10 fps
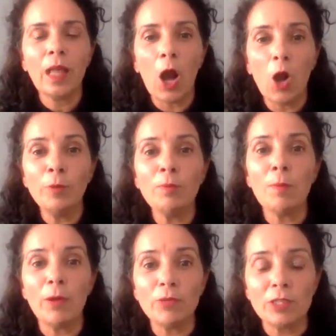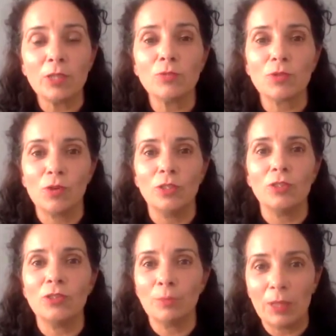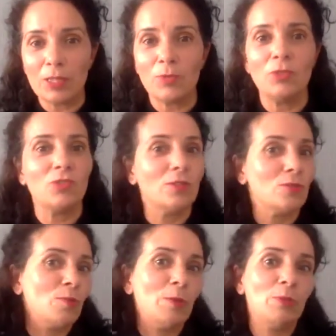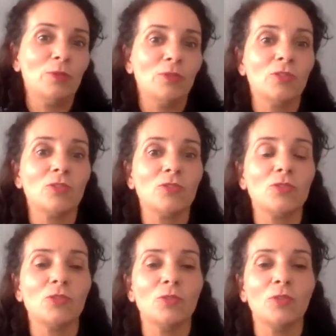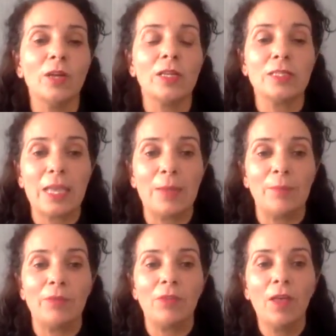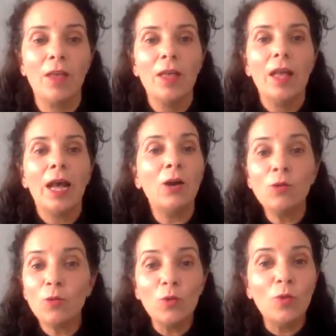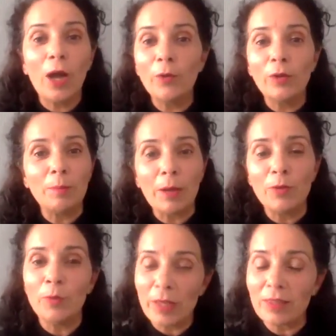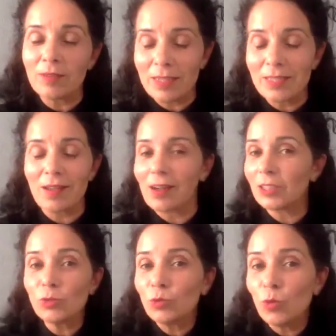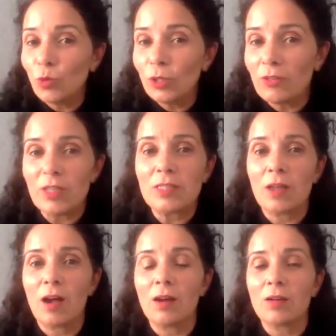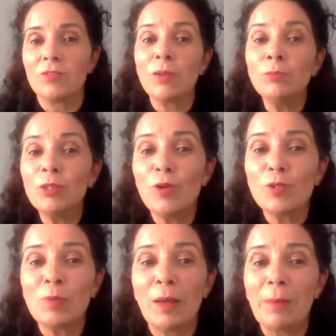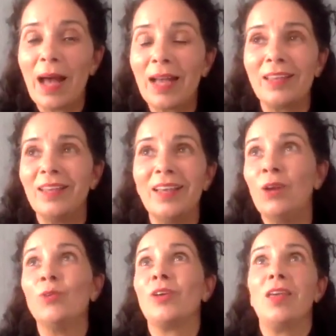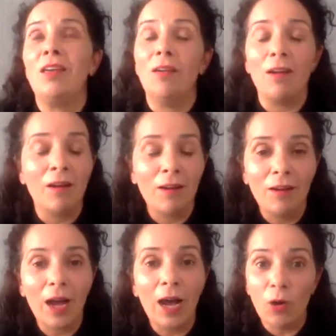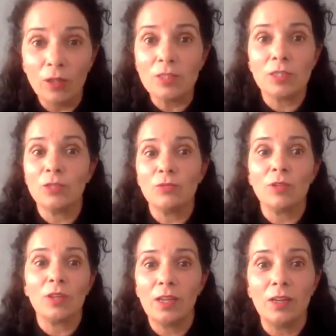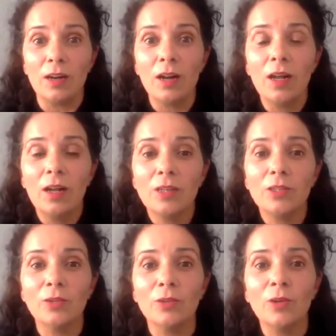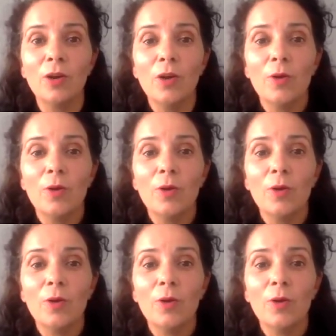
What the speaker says: I open my mouth, I sound Scottish, I'm Glaswegian, so people just, you know, accept. I don't go out and about with a race card. I don't own a race card. If somebody calls me a Paki, I don't care. I honestly don't care. You know,